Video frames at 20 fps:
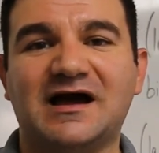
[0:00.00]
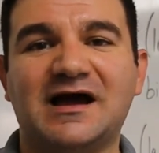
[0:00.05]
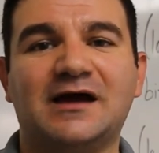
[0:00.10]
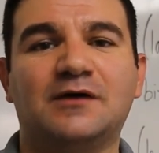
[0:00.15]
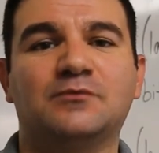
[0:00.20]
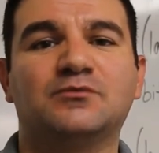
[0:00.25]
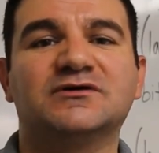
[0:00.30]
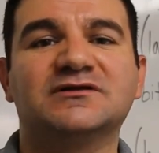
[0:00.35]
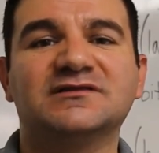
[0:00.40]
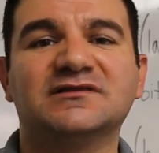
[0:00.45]

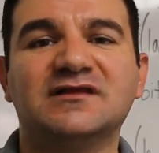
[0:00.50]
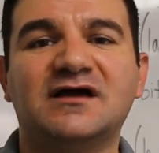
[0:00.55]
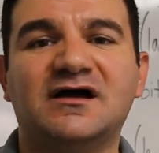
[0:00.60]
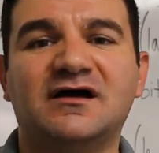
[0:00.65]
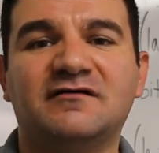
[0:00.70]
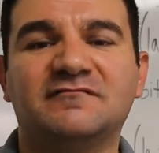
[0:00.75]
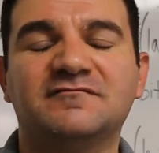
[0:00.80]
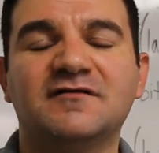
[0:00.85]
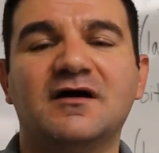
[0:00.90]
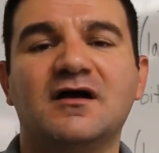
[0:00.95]
I would
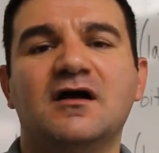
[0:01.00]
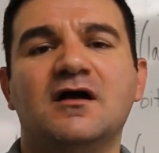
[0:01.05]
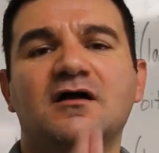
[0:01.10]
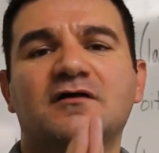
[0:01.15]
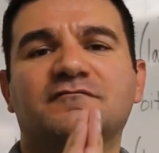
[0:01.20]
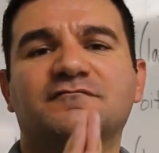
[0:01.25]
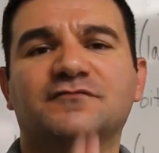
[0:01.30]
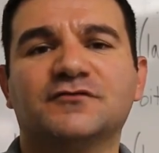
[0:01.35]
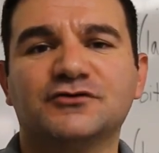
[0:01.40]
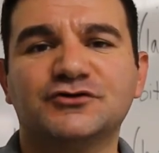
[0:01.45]
love
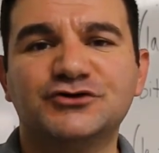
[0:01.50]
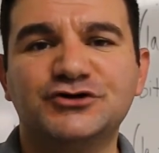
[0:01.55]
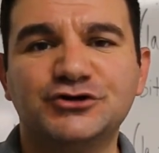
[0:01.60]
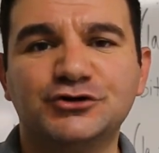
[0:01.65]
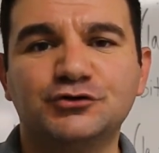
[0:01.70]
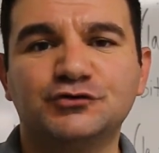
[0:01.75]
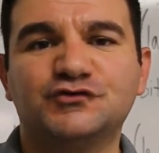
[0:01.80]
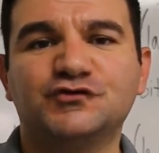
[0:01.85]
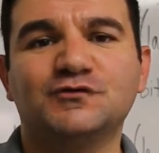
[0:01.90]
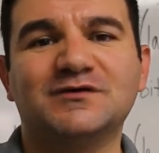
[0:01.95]
for
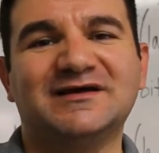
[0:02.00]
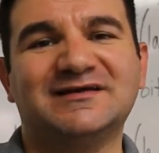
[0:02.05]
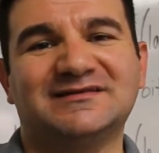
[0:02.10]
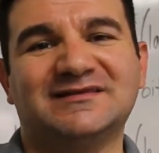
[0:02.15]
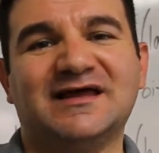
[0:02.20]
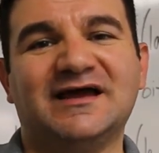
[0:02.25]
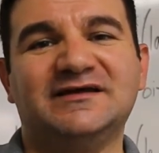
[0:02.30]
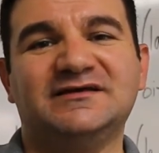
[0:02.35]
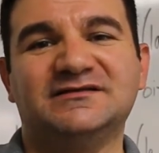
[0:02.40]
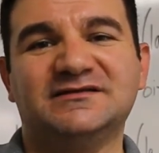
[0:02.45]
you to
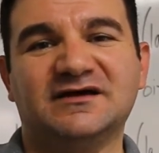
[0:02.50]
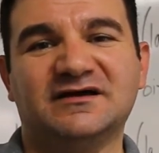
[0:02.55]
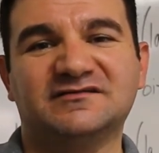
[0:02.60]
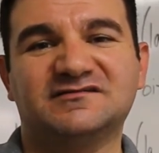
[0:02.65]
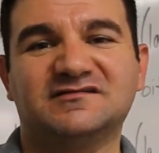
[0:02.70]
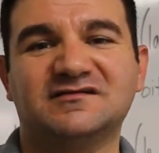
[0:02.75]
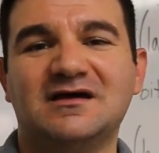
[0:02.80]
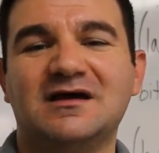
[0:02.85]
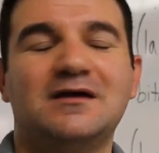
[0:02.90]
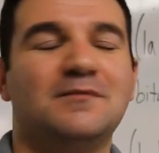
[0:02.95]
enlighten
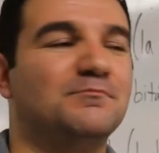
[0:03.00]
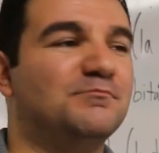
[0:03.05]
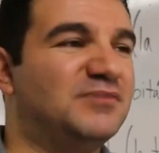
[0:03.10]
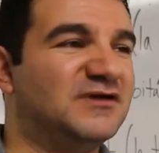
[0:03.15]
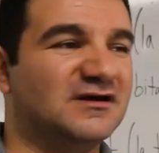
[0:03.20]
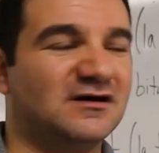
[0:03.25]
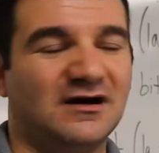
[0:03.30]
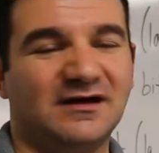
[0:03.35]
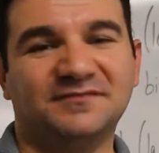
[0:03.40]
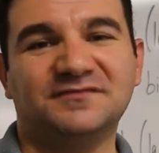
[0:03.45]
us
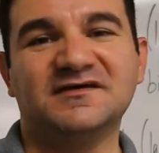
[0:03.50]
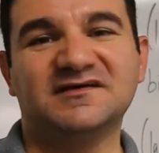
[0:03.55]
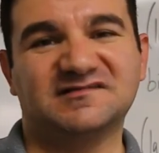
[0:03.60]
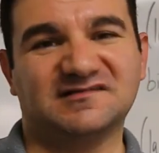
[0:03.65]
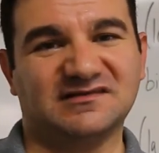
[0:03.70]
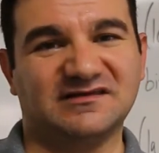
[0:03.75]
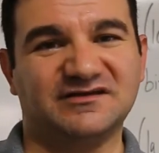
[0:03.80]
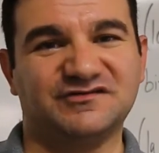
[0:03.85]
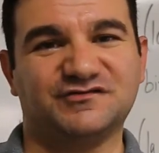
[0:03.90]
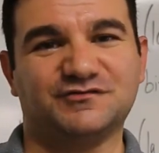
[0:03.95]
beyond
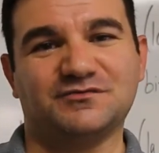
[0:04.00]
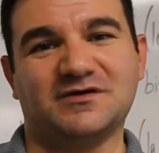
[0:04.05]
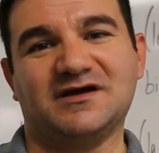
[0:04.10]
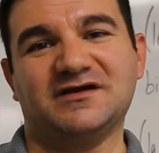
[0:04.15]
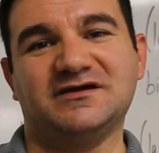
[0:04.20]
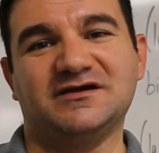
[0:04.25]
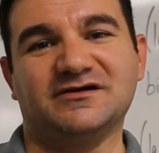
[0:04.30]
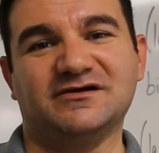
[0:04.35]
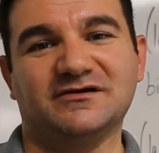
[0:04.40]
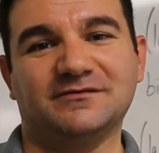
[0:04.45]
this list
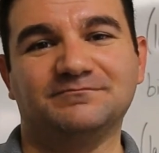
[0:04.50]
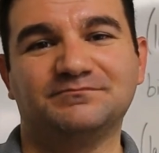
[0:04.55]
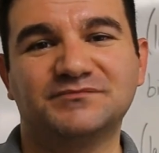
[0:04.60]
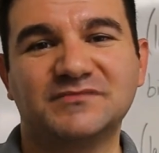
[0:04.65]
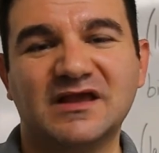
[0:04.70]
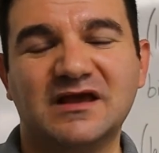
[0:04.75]
right here.